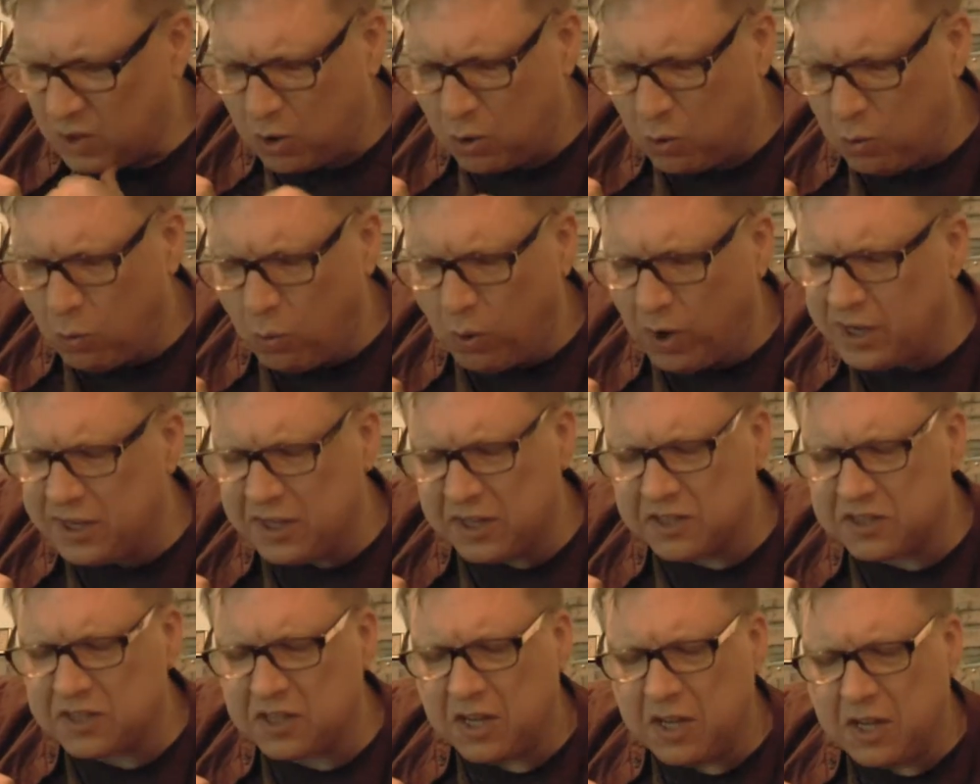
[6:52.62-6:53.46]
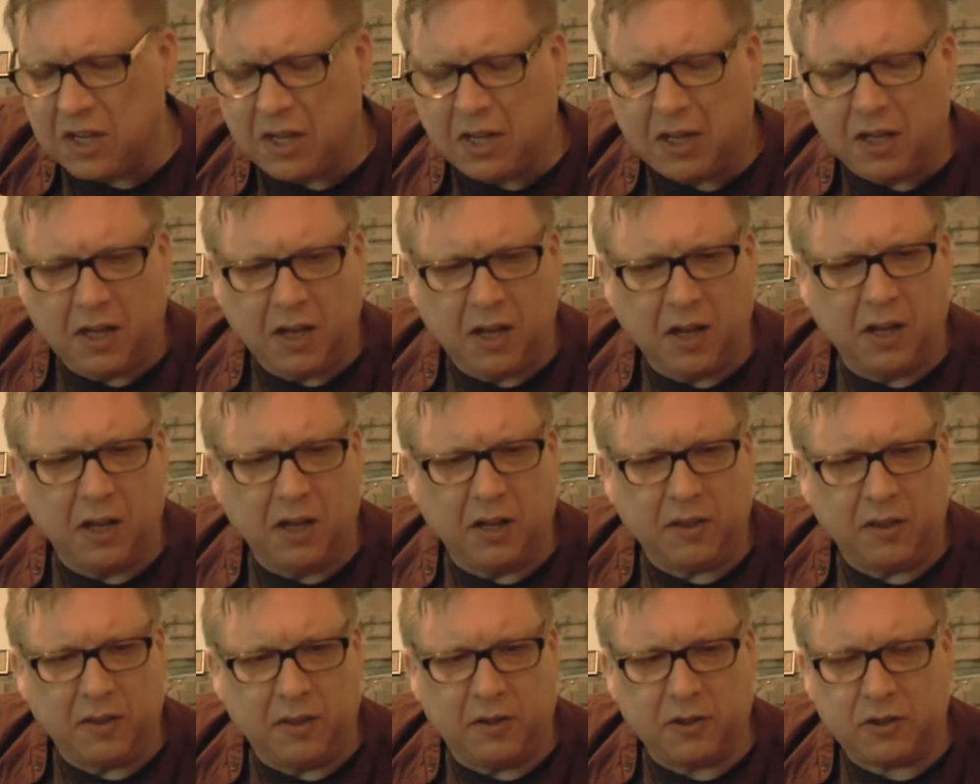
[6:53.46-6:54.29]
One is
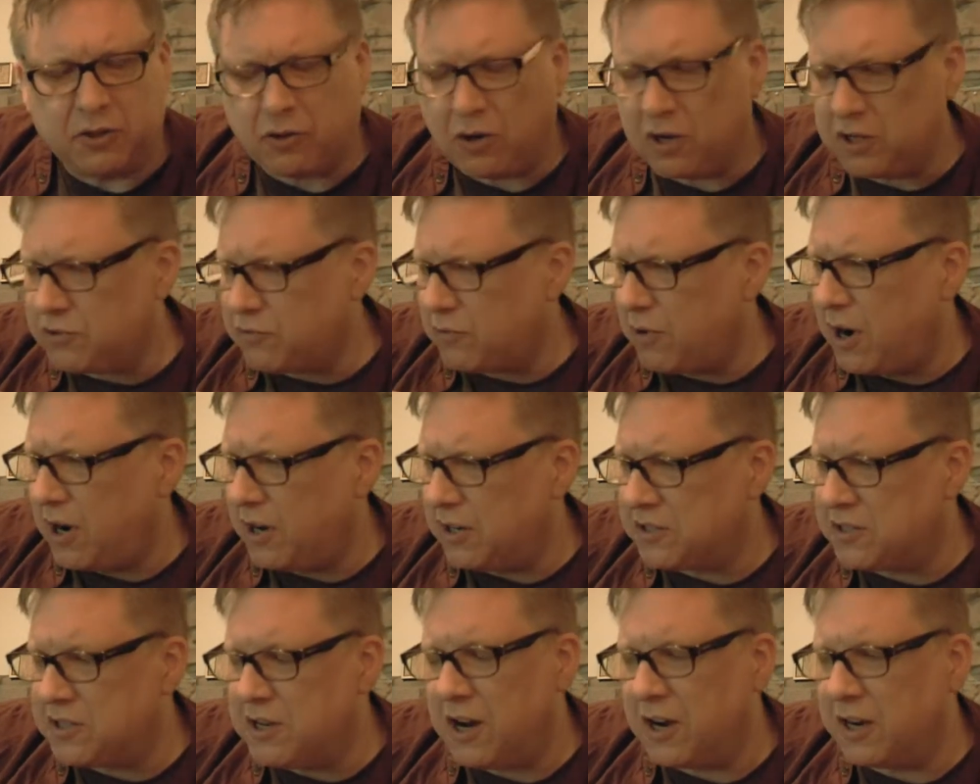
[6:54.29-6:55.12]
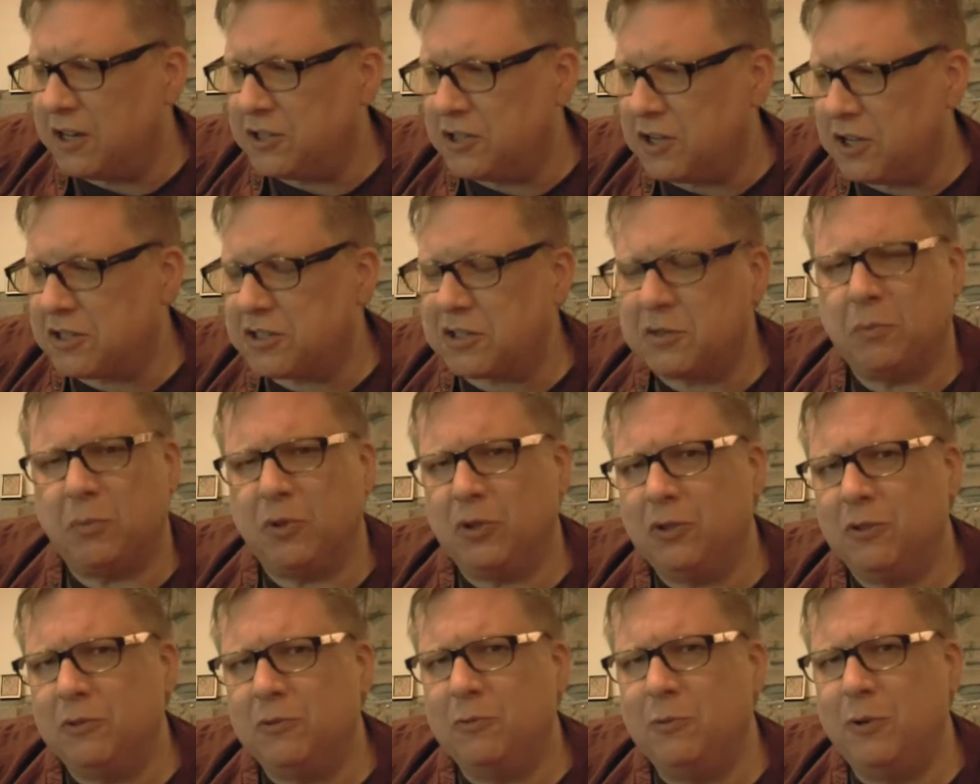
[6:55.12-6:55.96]
the truss rod is not adjustable,
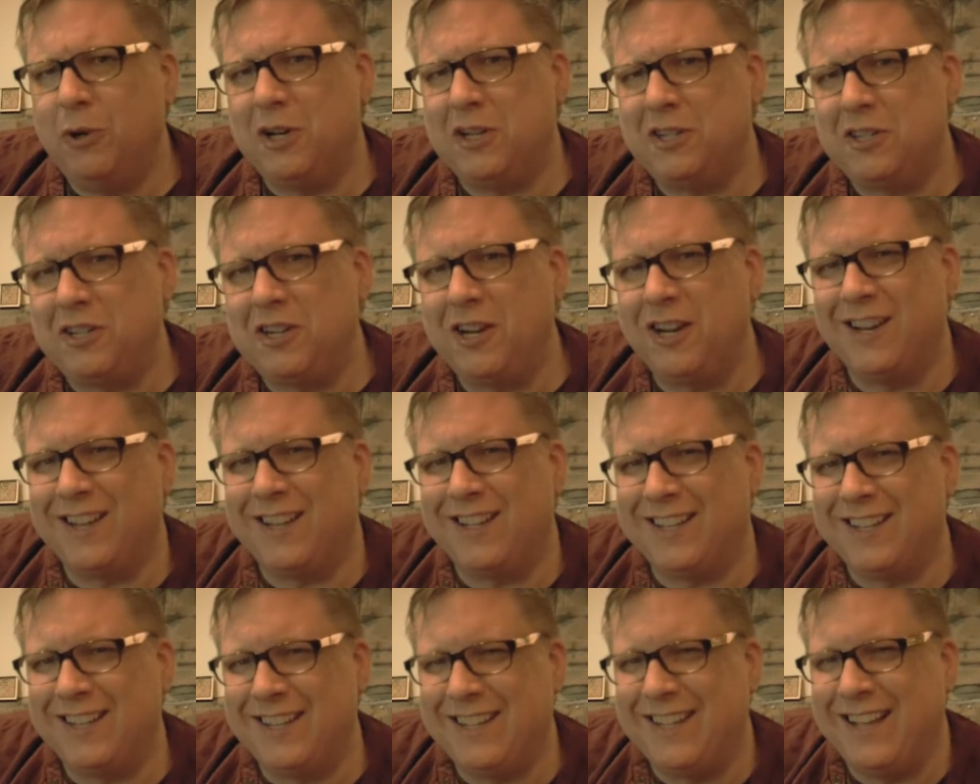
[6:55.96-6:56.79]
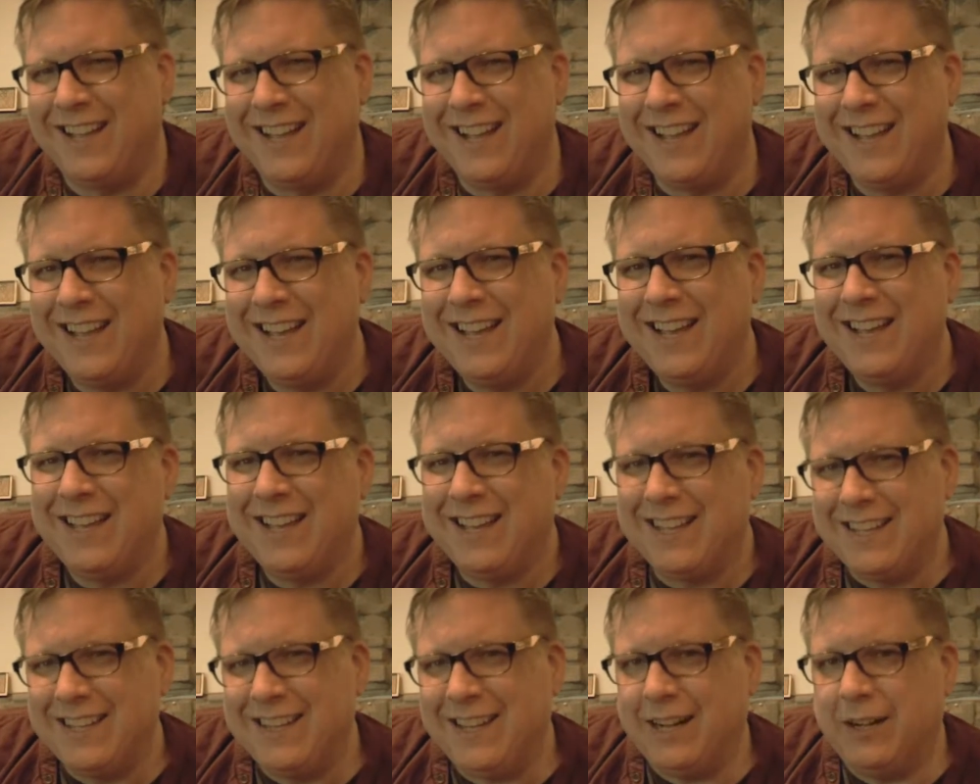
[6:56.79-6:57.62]
which,
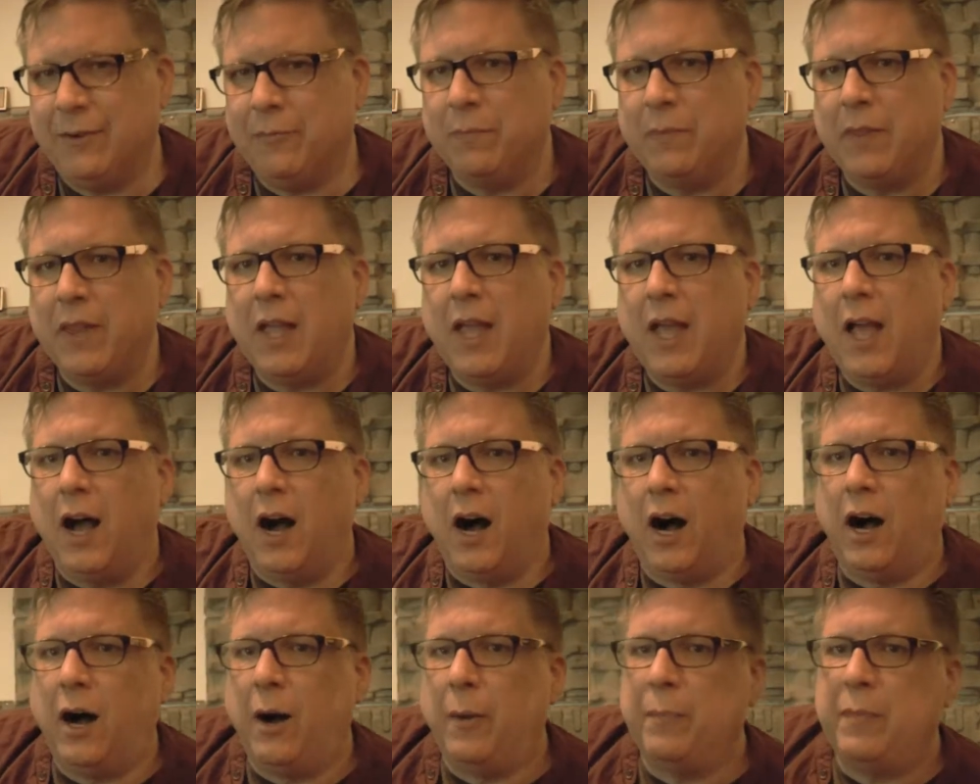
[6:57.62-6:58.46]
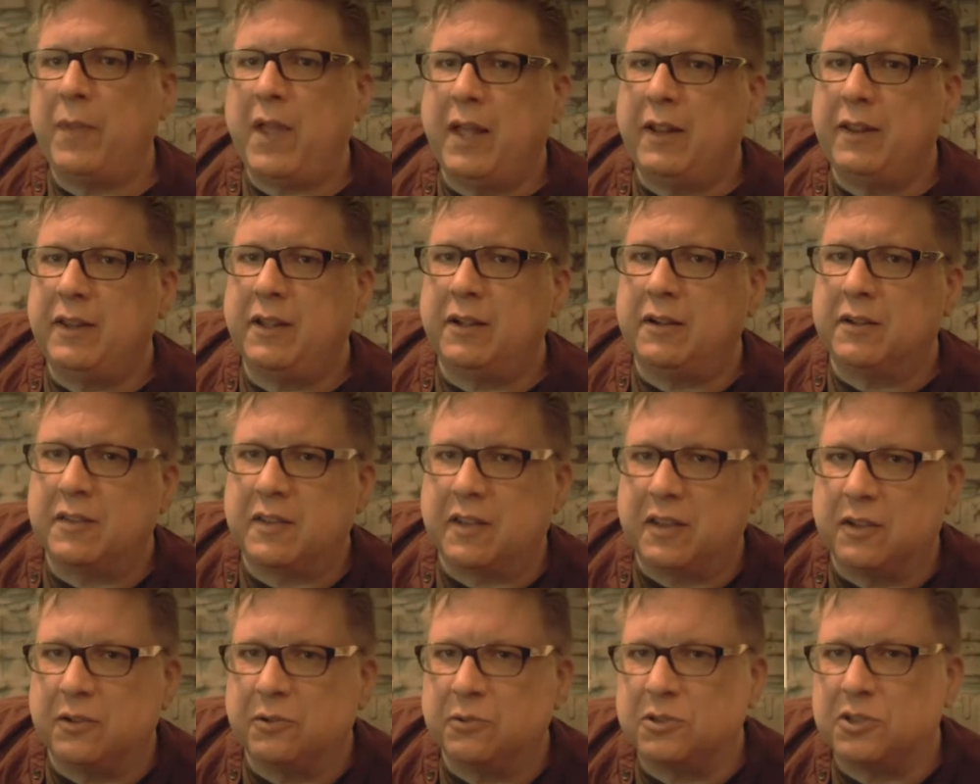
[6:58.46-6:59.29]
yeah. And the other
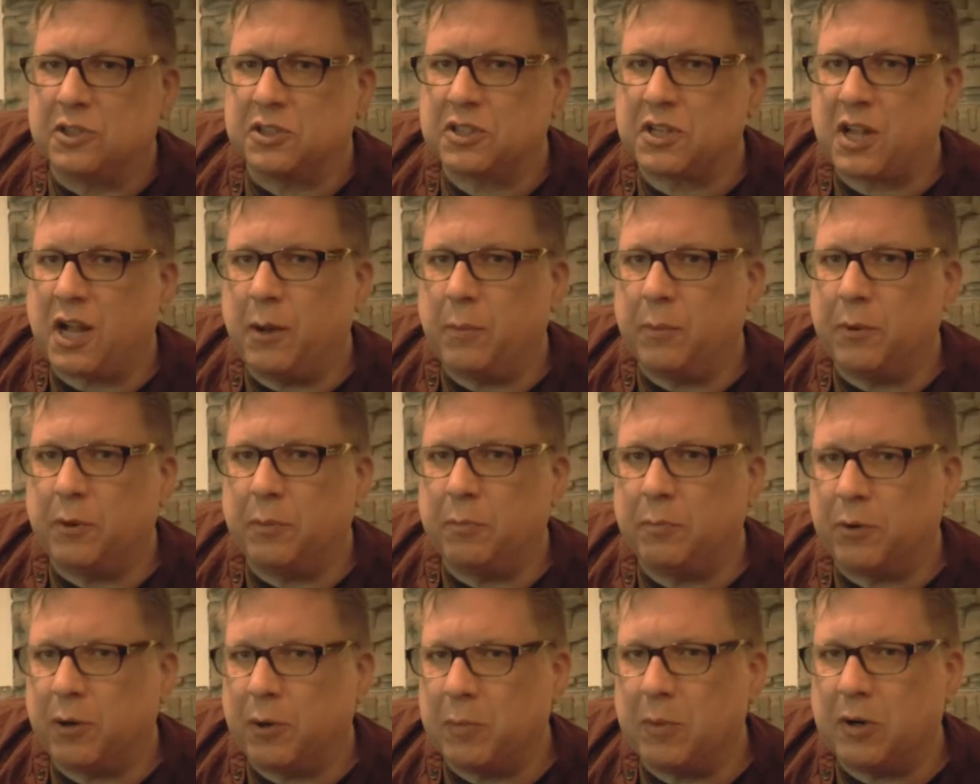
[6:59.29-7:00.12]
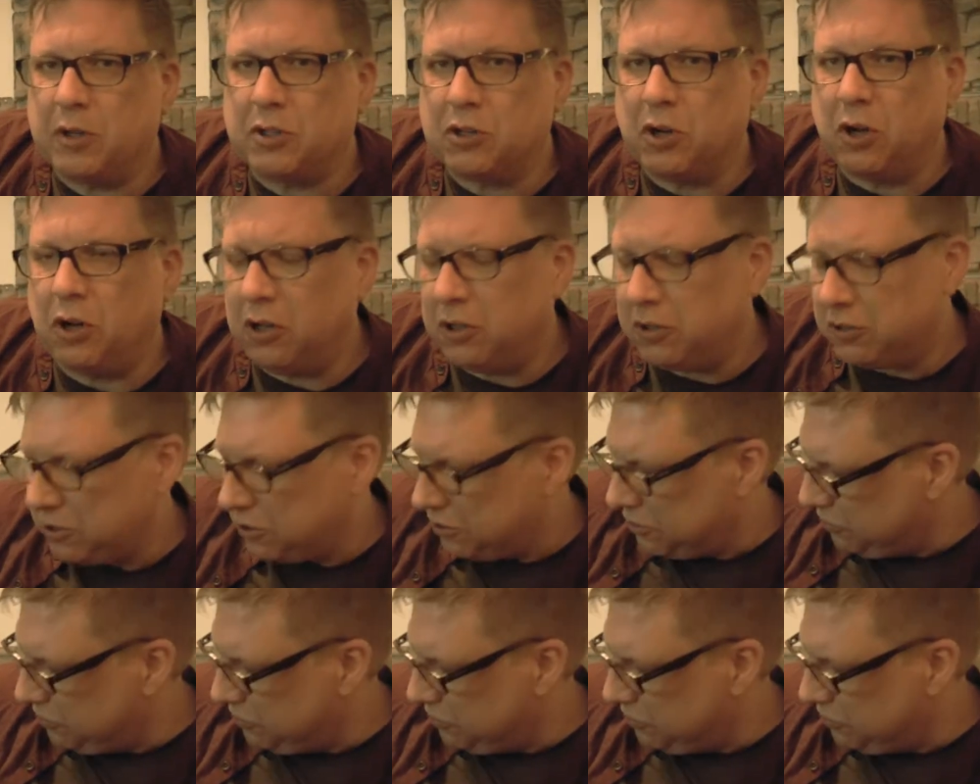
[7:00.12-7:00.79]
thing, which is common to pretty much all